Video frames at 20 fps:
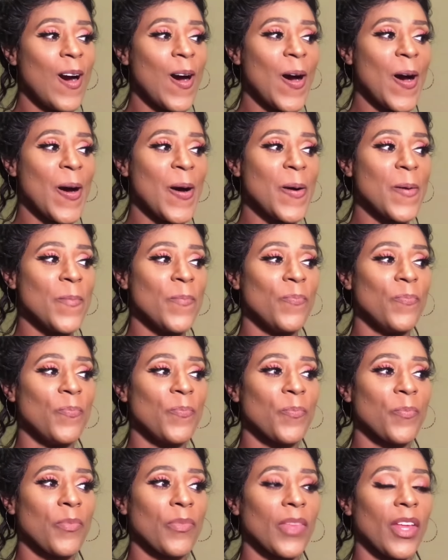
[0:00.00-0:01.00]
Um,
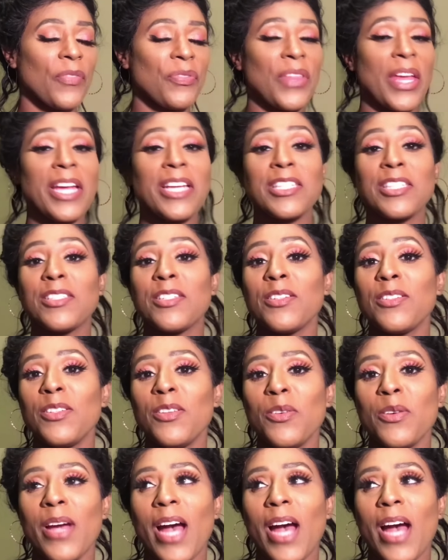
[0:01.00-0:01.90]
thanks to you